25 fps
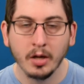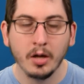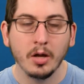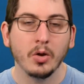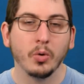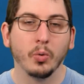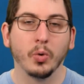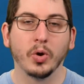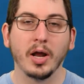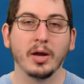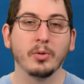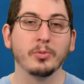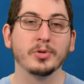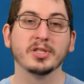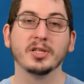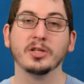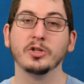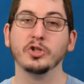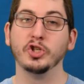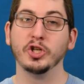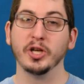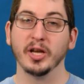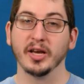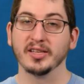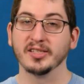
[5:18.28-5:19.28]
When I was a
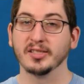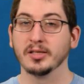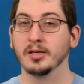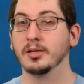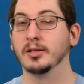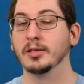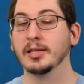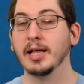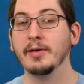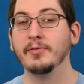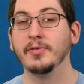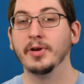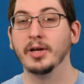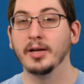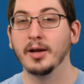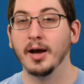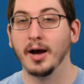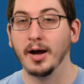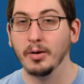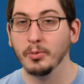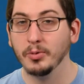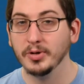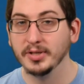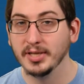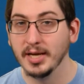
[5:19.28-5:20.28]
GS11,
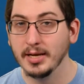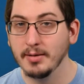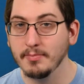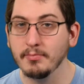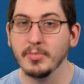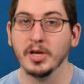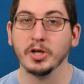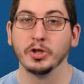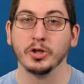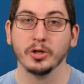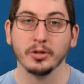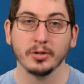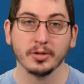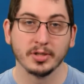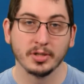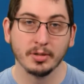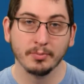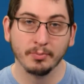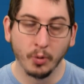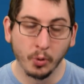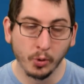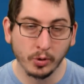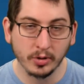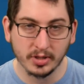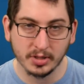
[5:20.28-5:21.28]
I was a mission
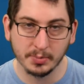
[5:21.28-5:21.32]
support